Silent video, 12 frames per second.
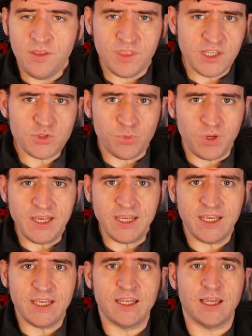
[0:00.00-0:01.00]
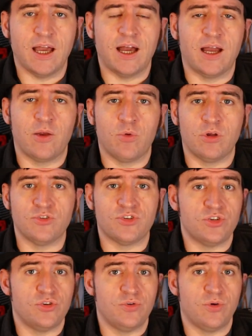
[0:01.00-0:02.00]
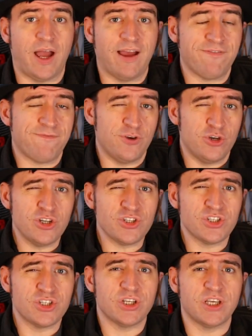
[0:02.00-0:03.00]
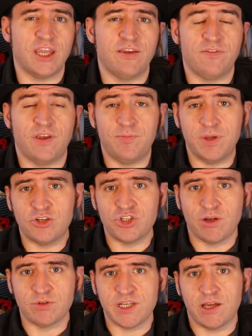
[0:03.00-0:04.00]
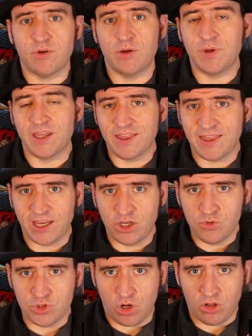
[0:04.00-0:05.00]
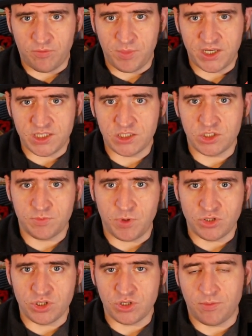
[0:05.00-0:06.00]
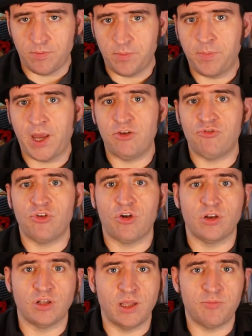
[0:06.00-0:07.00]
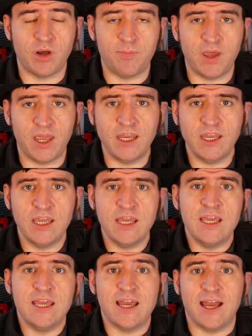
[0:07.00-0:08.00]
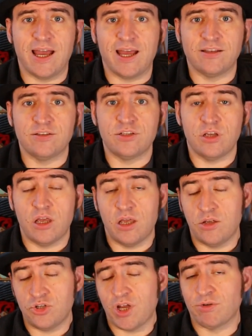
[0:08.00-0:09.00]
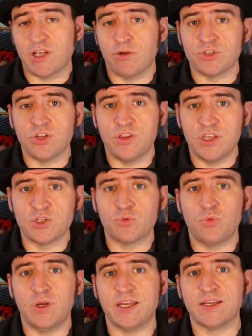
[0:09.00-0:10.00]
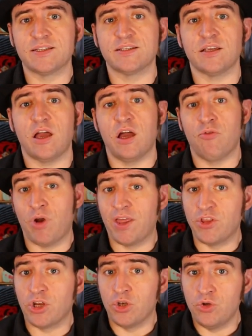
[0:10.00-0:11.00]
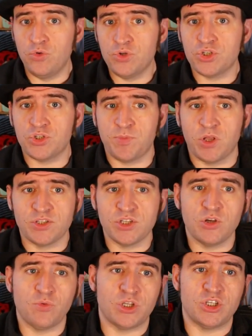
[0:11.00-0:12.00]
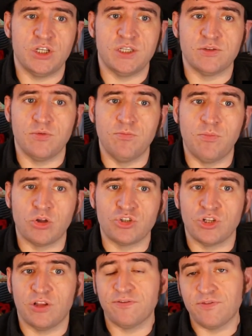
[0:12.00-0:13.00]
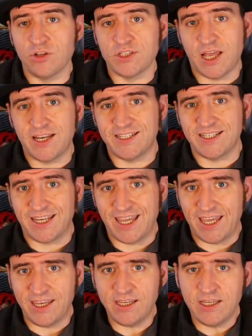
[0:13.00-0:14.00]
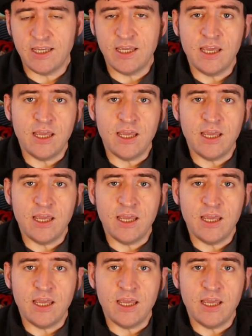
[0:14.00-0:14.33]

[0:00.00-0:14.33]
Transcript: This week, I want to at first give a big shout out and a big thank you to all of my sponsors on Patreon and LibrePay. And a shout out to this week's Ride the GNU sponsor, which is Modular Font Editor K.